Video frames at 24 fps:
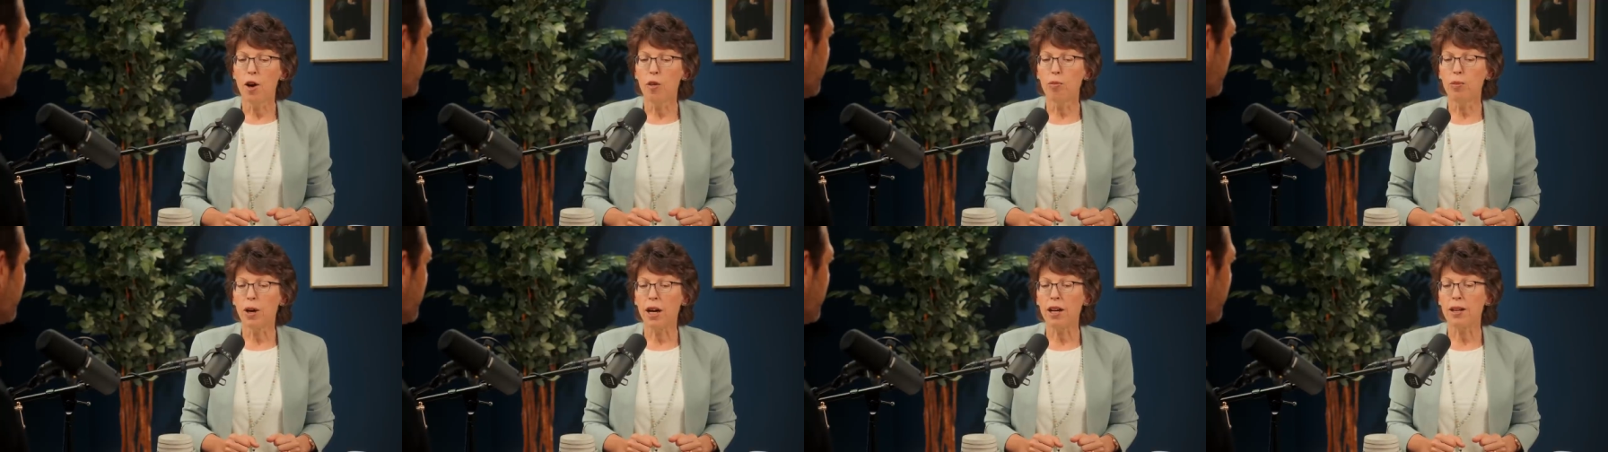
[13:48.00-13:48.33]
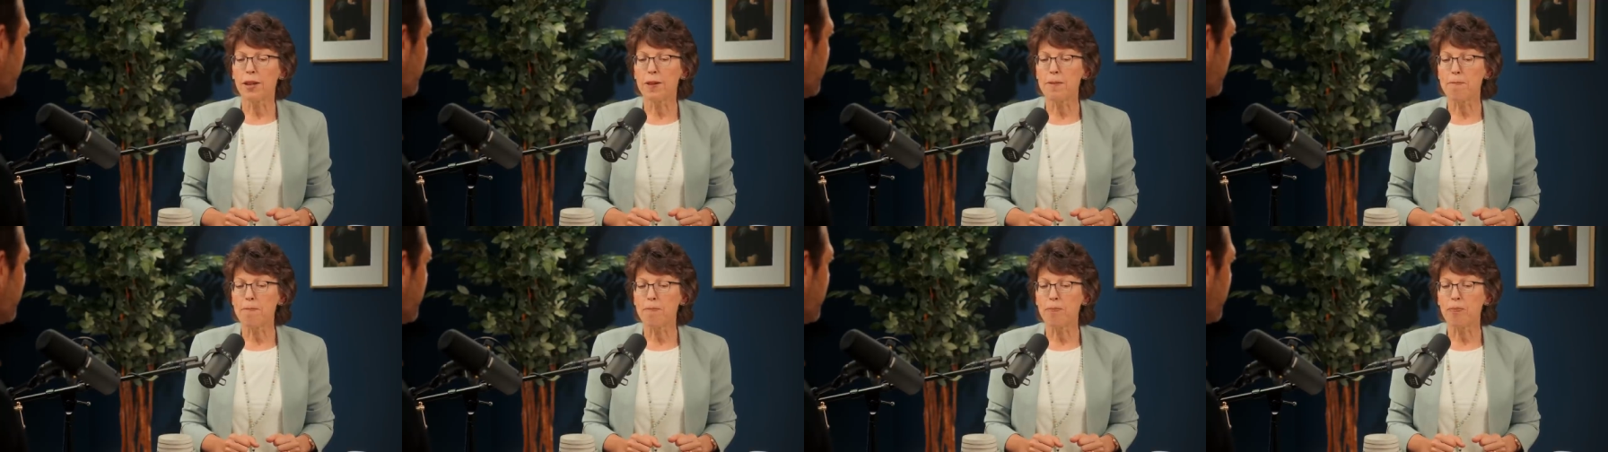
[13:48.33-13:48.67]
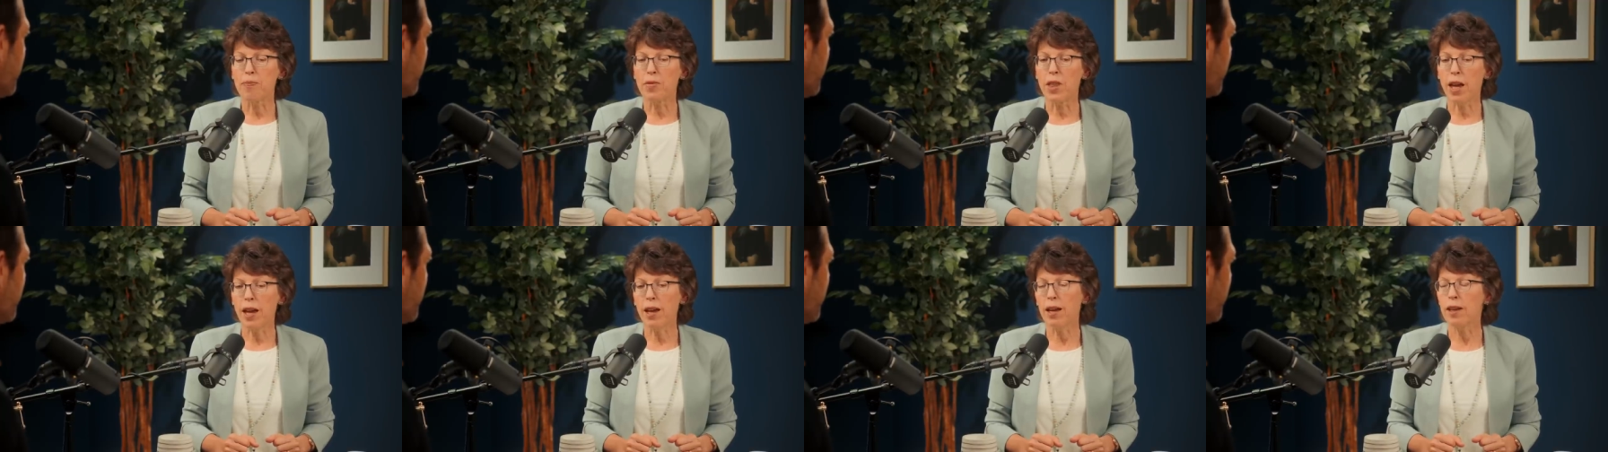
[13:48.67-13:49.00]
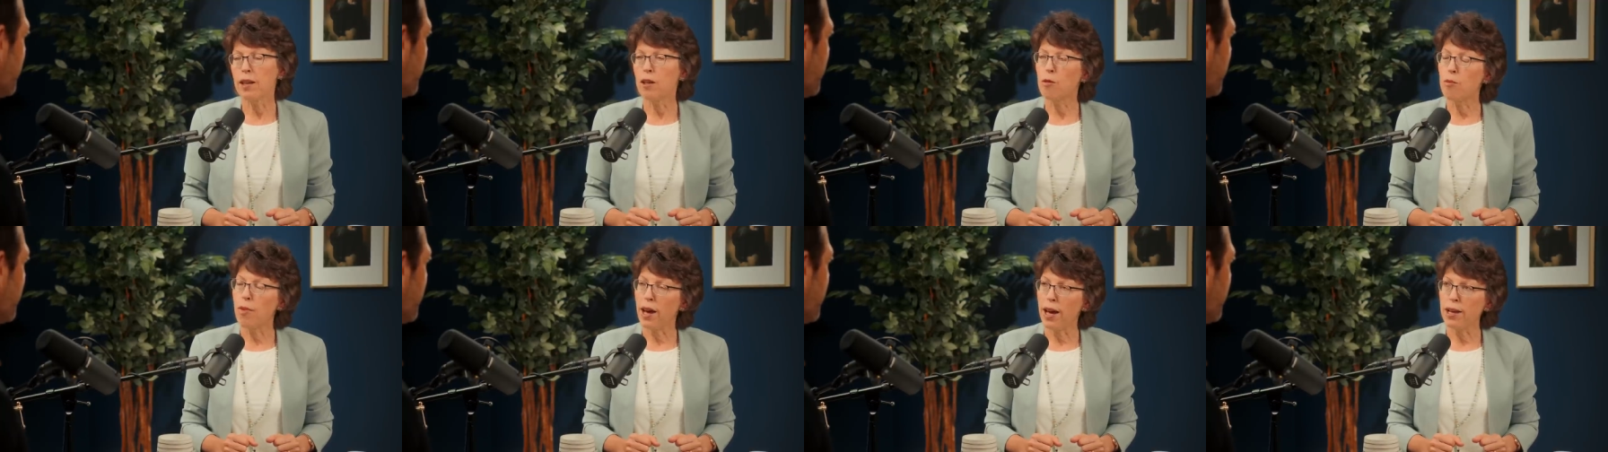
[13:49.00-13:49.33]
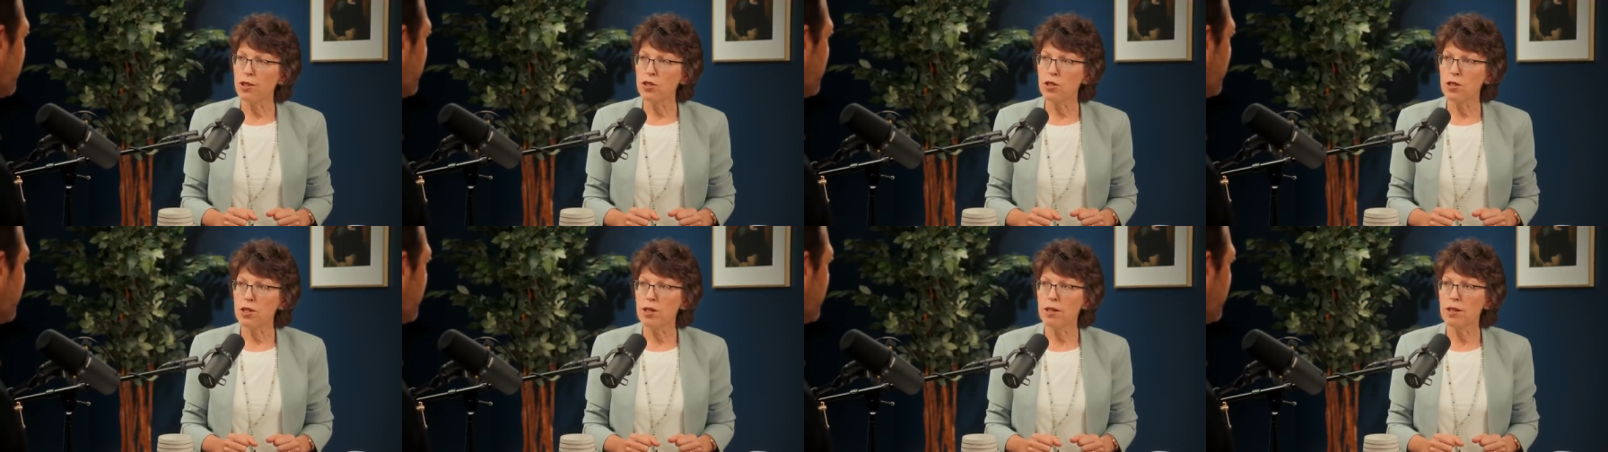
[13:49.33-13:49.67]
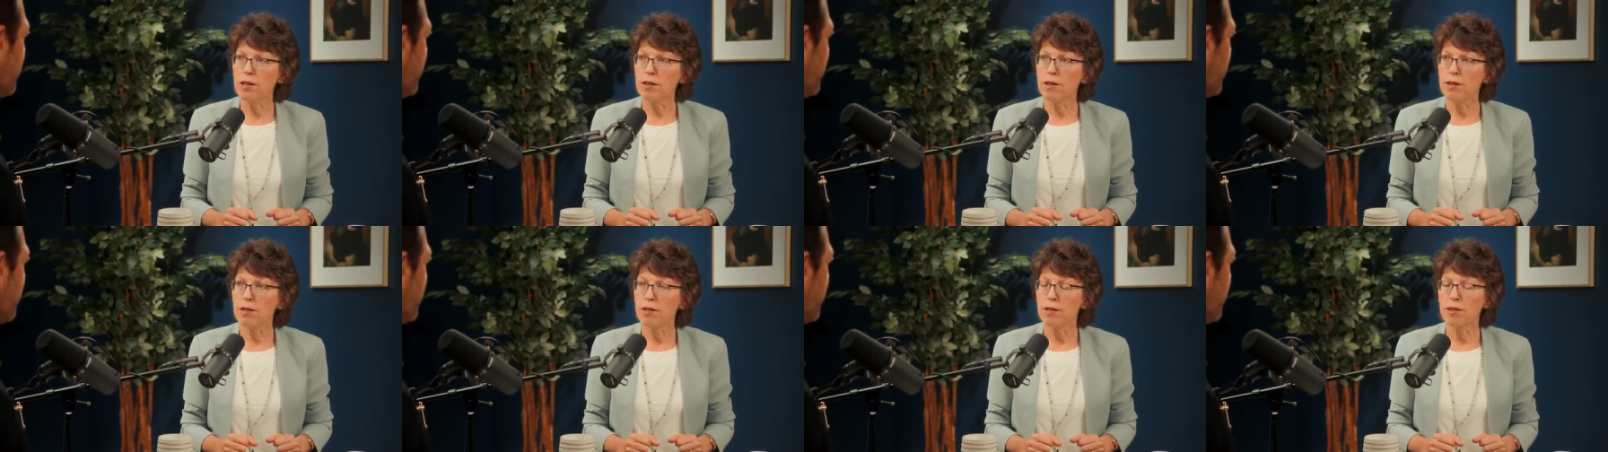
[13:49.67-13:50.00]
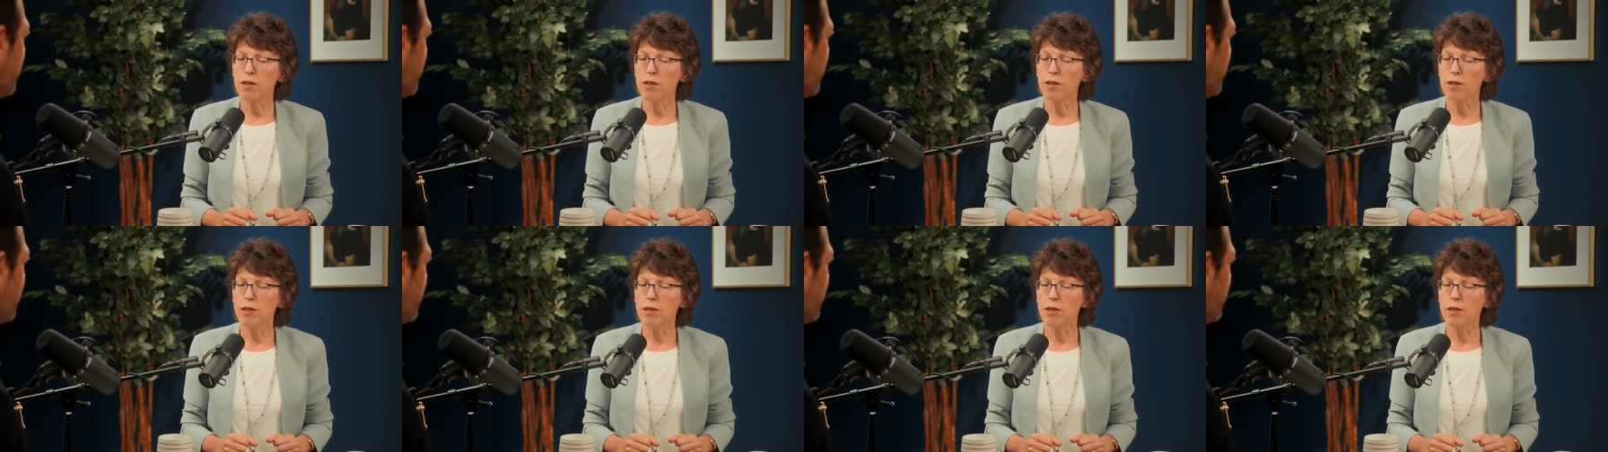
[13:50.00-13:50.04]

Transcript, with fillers: But then imagine